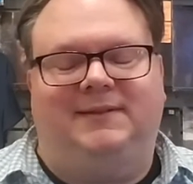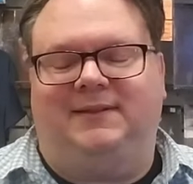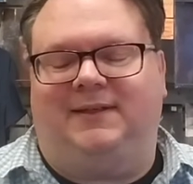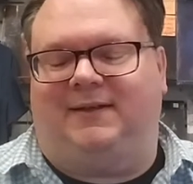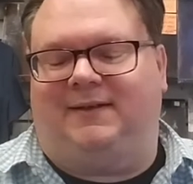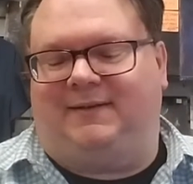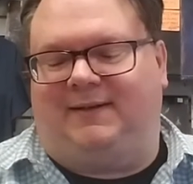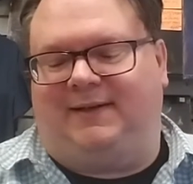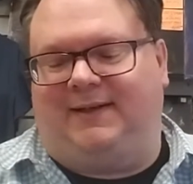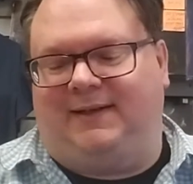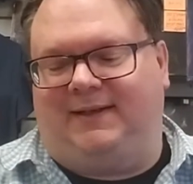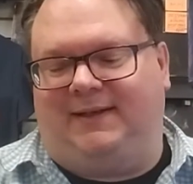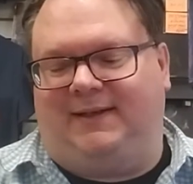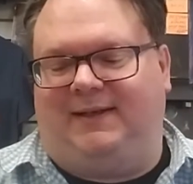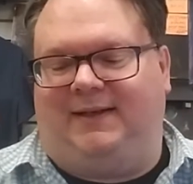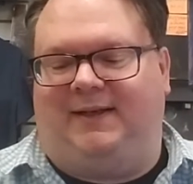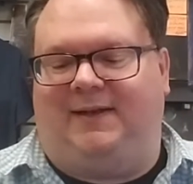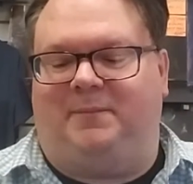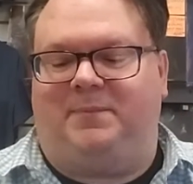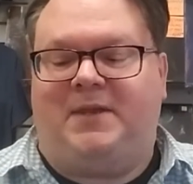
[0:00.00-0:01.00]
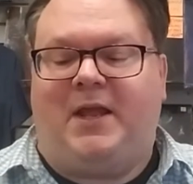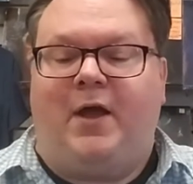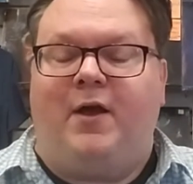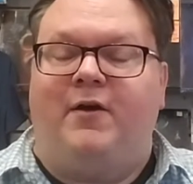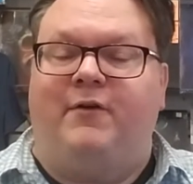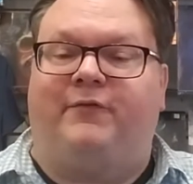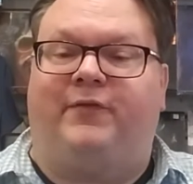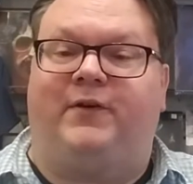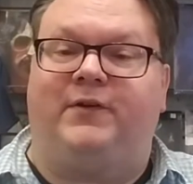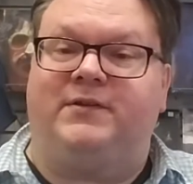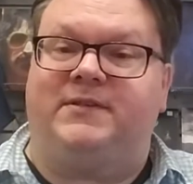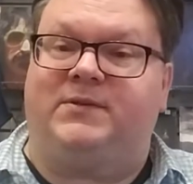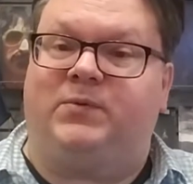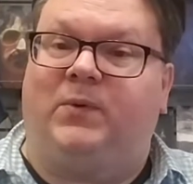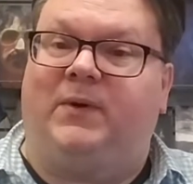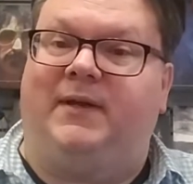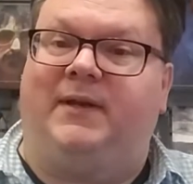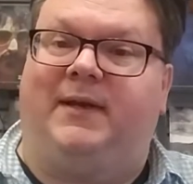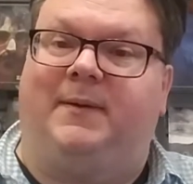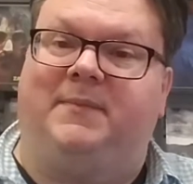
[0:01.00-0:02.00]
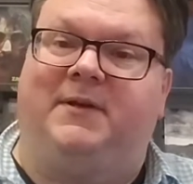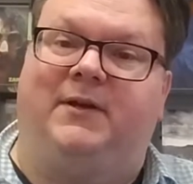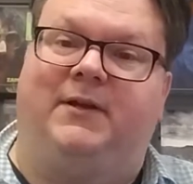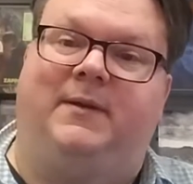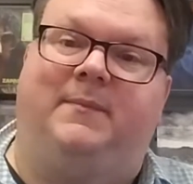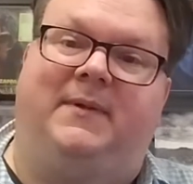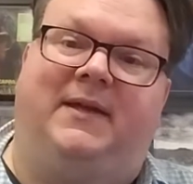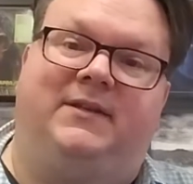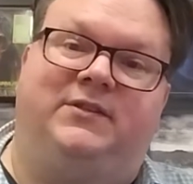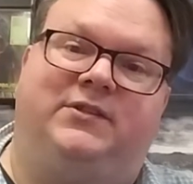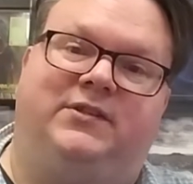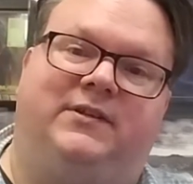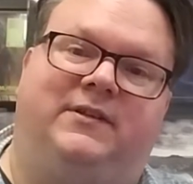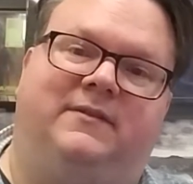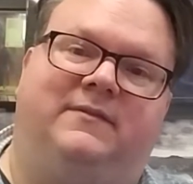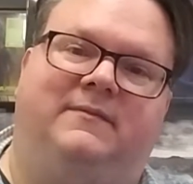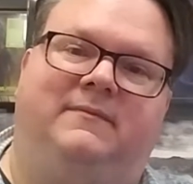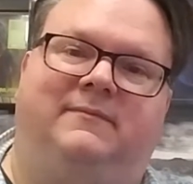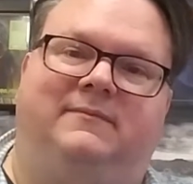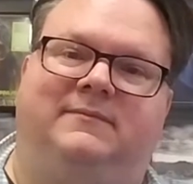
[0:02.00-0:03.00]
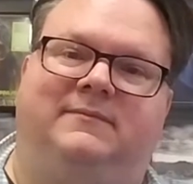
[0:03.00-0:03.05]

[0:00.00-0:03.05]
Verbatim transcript: All right. Uh, first one I'm going to mention